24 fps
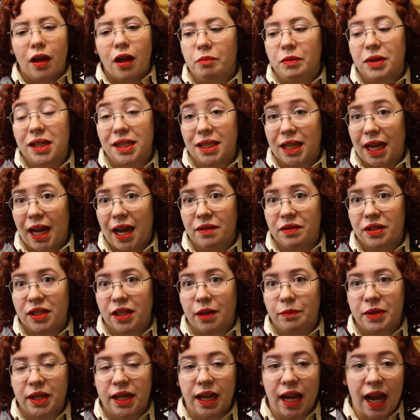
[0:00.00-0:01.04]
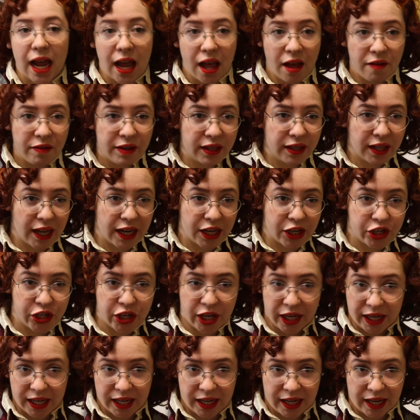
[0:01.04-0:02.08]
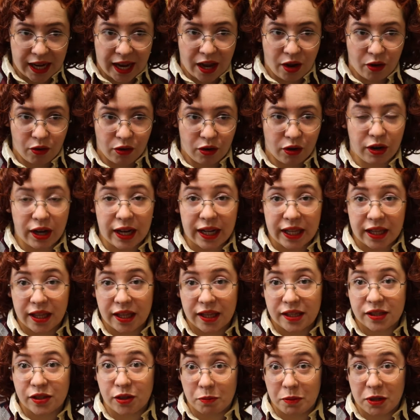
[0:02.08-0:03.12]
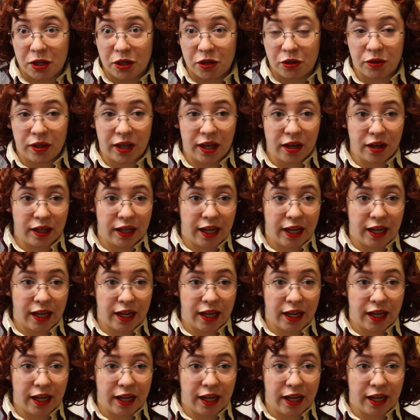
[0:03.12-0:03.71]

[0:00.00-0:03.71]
because I have slept in it. I haven't like shaken it out or anything, so I'm gonna do that on